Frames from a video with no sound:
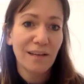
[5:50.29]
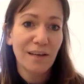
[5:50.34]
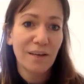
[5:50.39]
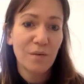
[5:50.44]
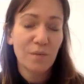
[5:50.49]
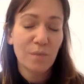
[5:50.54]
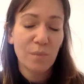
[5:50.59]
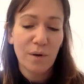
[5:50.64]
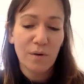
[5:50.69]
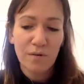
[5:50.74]

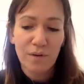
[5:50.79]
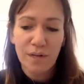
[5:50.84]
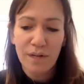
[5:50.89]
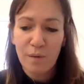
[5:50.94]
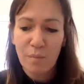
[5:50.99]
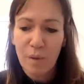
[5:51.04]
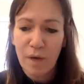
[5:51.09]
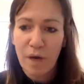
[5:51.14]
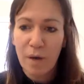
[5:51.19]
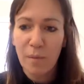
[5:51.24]
Like, we're
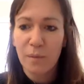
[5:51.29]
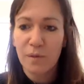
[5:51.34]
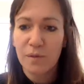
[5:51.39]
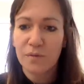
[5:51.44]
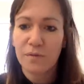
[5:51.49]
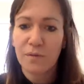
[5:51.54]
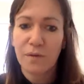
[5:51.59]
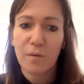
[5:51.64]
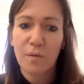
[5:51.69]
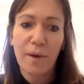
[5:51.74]
really
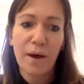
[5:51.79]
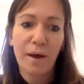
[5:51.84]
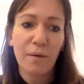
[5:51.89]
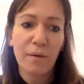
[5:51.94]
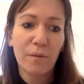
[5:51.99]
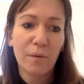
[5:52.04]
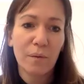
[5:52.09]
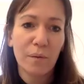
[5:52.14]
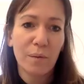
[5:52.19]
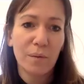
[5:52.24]
purposeful
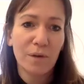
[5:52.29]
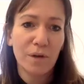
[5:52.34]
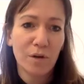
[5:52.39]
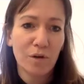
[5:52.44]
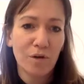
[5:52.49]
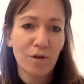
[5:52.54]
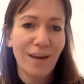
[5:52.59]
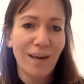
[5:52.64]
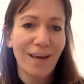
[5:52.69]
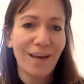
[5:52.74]
about what we want
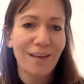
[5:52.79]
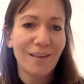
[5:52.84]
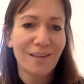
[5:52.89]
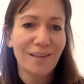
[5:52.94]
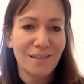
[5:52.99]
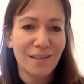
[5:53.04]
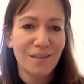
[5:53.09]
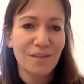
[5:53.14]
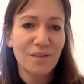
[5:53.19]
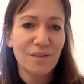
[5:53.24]
to create in
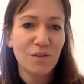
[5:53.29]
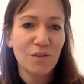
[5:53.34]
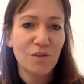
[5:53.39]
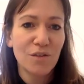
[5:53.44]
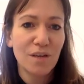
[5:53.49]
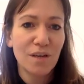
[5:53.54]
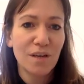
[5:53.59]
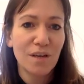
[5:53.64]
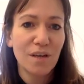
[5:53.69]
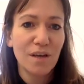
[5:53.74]
this
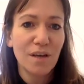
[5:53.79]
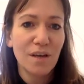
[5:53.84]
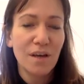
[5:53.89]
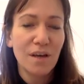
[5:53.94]
industry